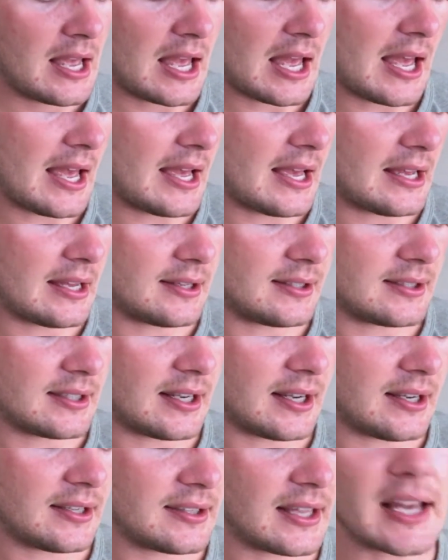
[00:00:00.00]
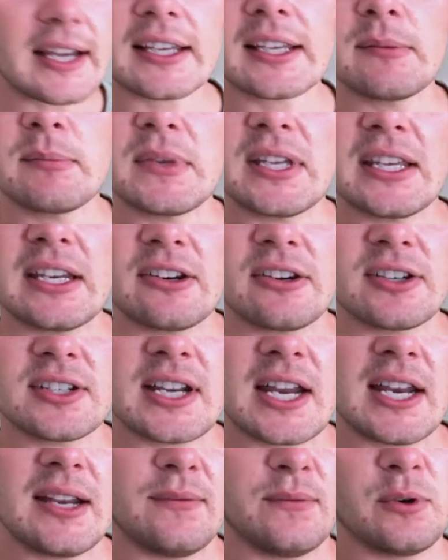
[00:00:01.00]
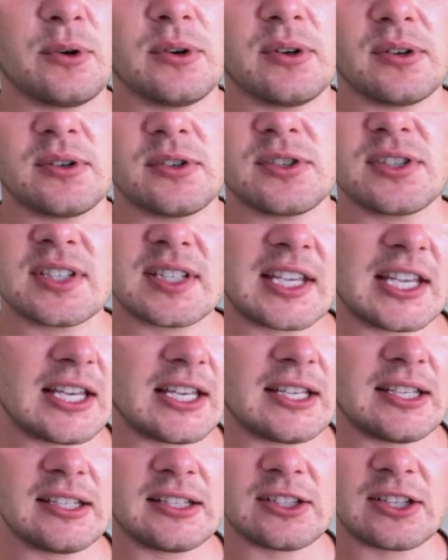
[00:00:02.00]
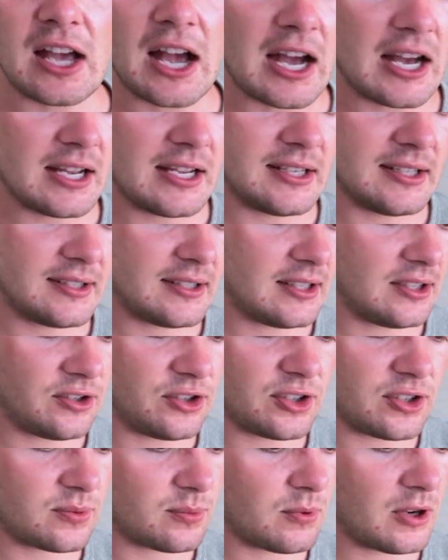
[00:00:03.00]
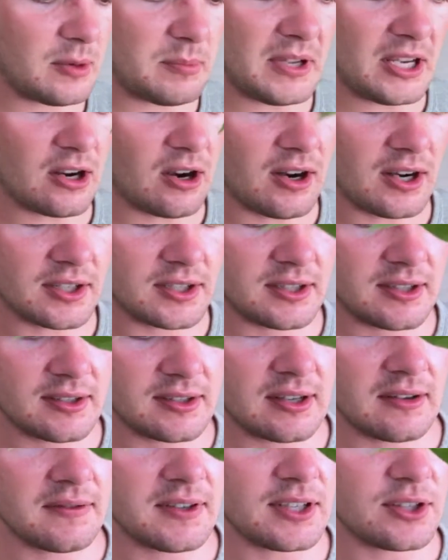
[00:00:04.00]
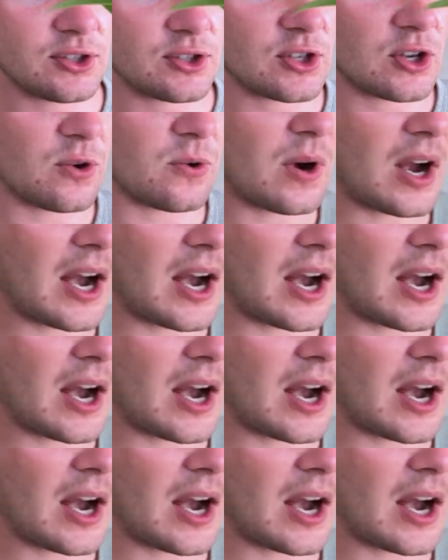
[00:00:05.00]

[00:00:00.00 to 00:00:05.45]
and that can be irritating for skin, eyes, and just want to be cautious of it. So